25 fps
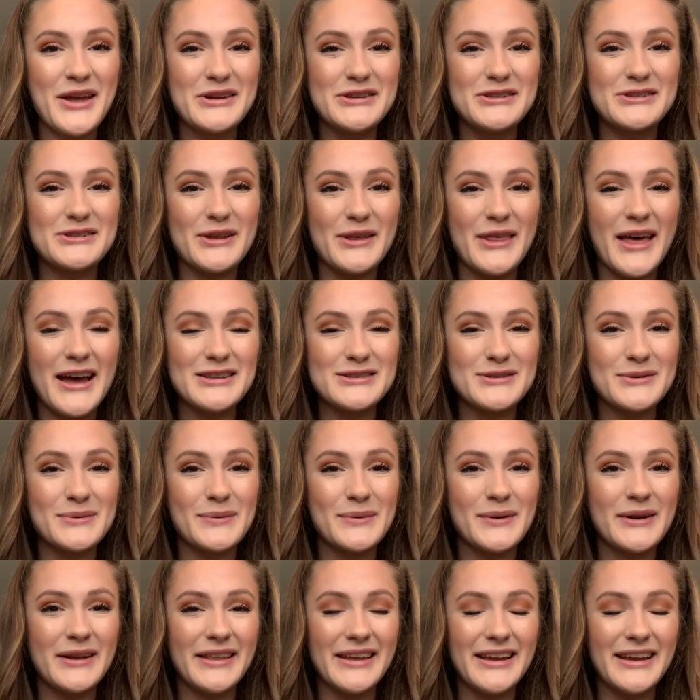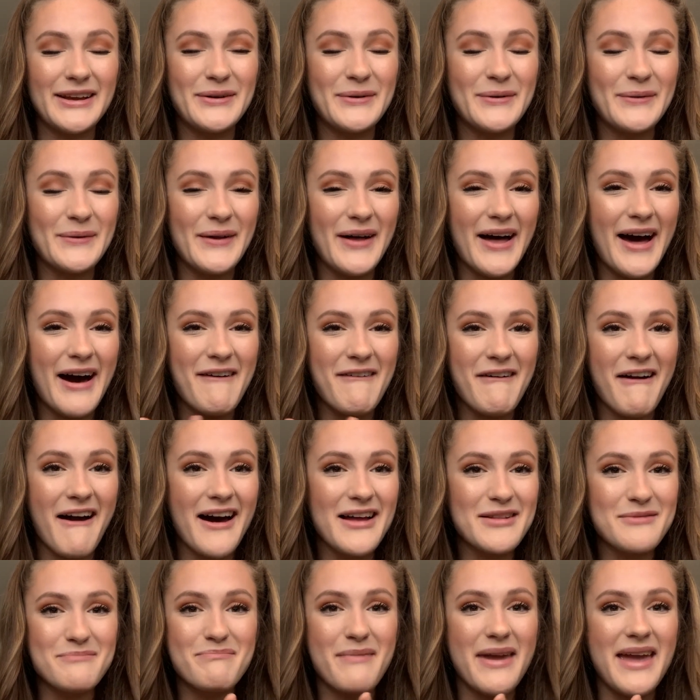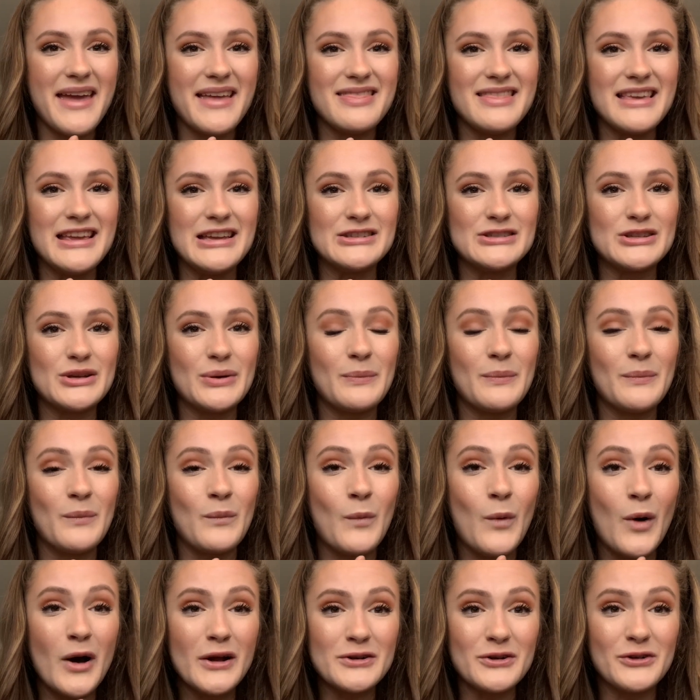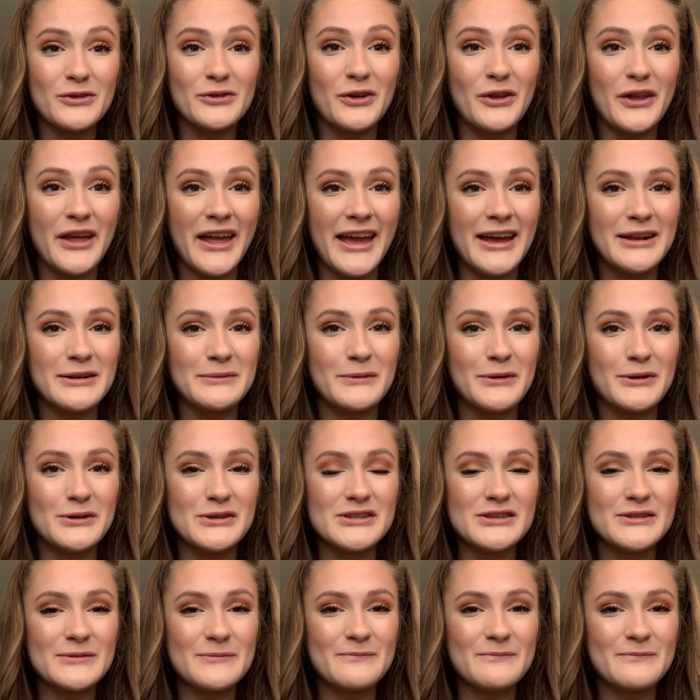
So that's really cool how God made these wonderful animals.